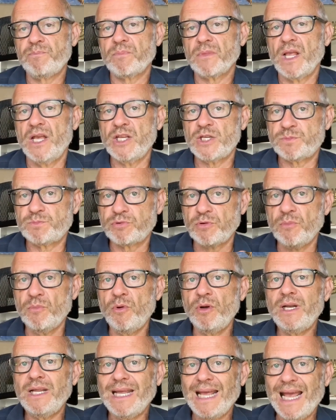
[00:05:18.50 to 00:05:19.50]
is
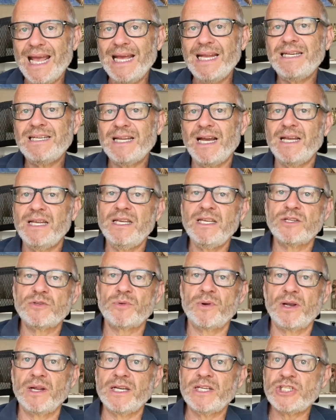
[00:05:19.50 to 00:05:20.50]
promoting
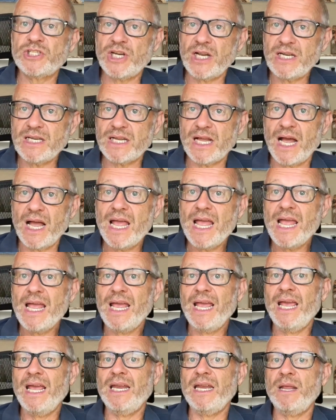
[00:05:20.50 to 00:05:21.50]
anti-Israel agenda
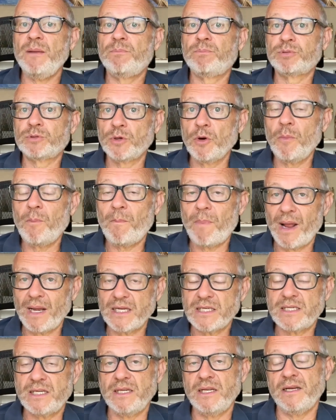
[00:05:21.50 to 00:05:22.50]
and a
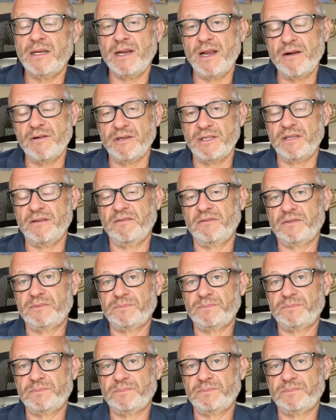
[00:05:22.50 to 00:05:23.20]
pro-Palestinian narrative.